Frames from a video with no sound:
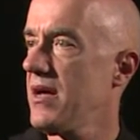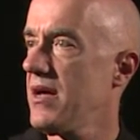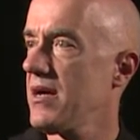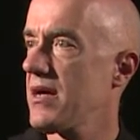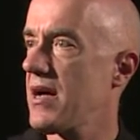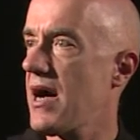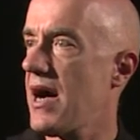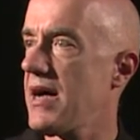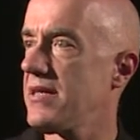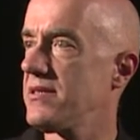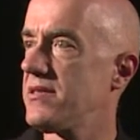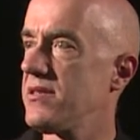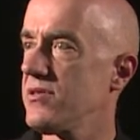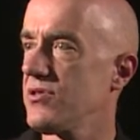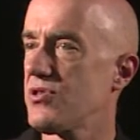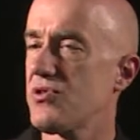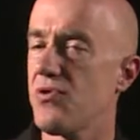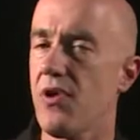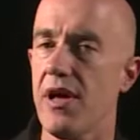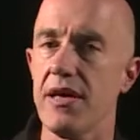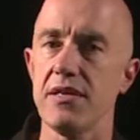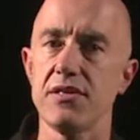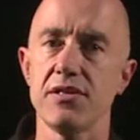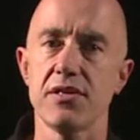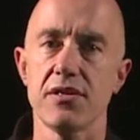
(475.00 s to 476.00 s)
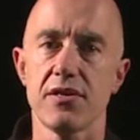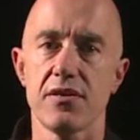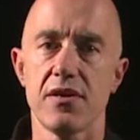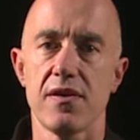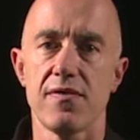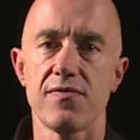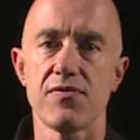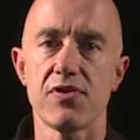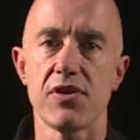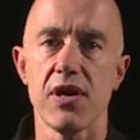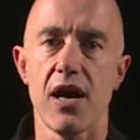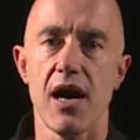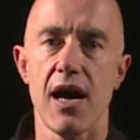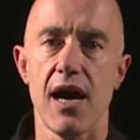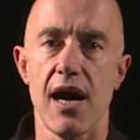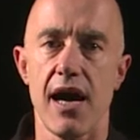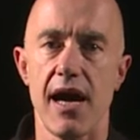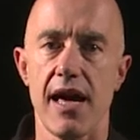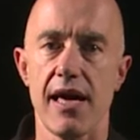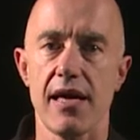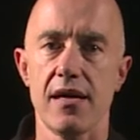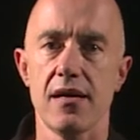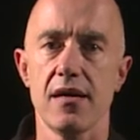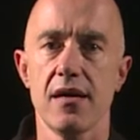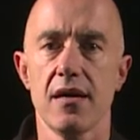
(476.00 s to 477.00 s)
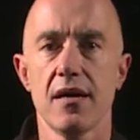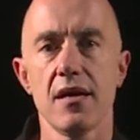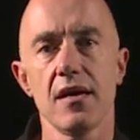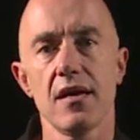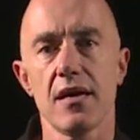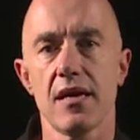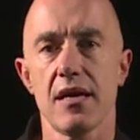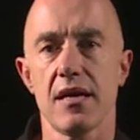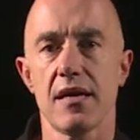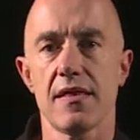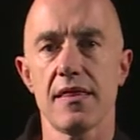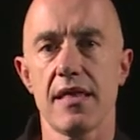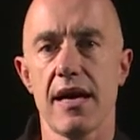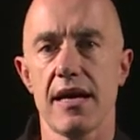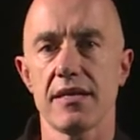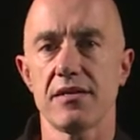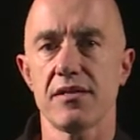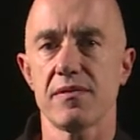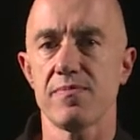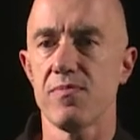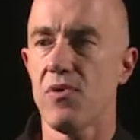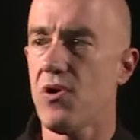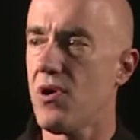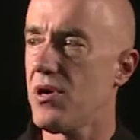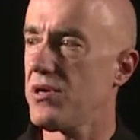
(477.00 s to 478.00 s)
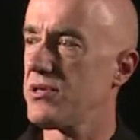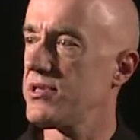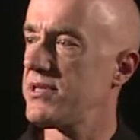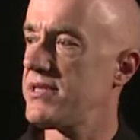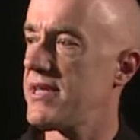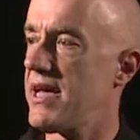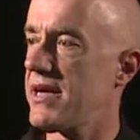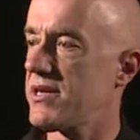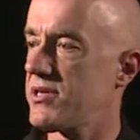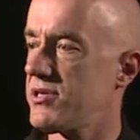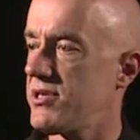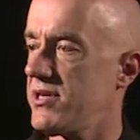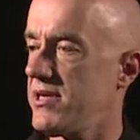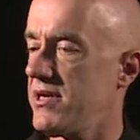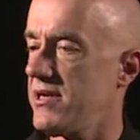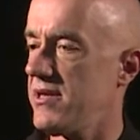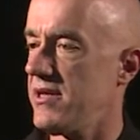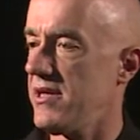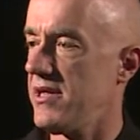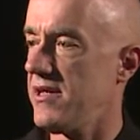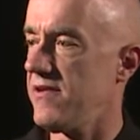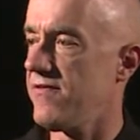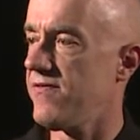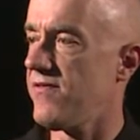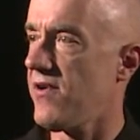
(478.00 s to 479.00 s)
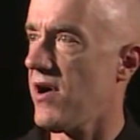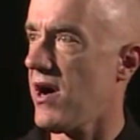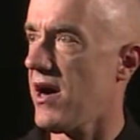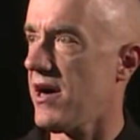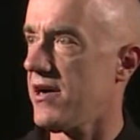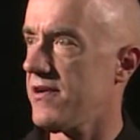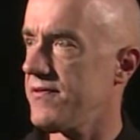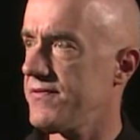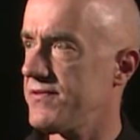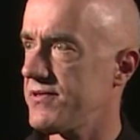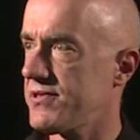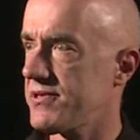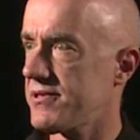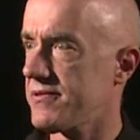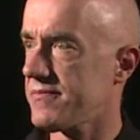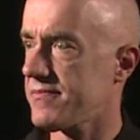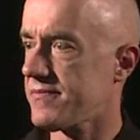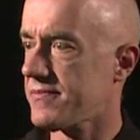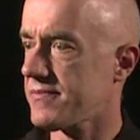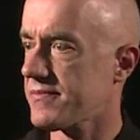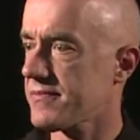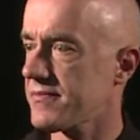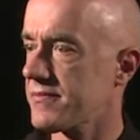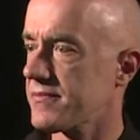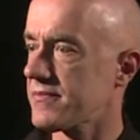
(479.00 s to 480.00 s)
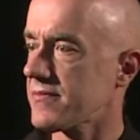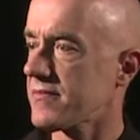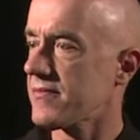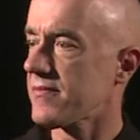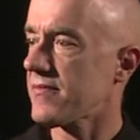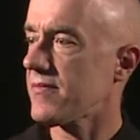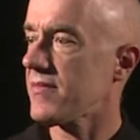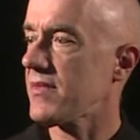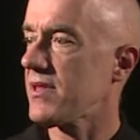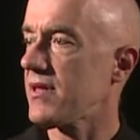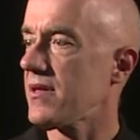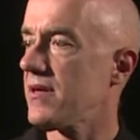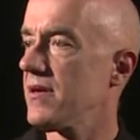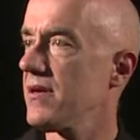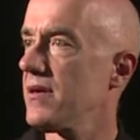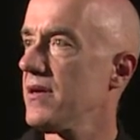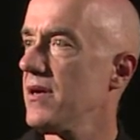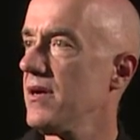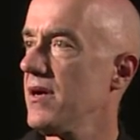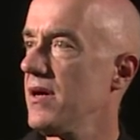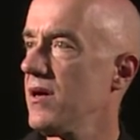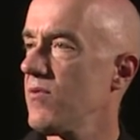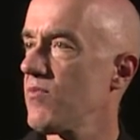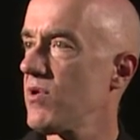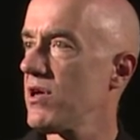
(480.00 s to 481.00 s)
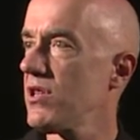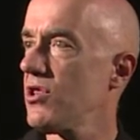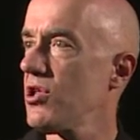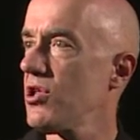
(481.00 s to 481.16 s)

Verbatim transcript: concentration of dye in that small section evolves. We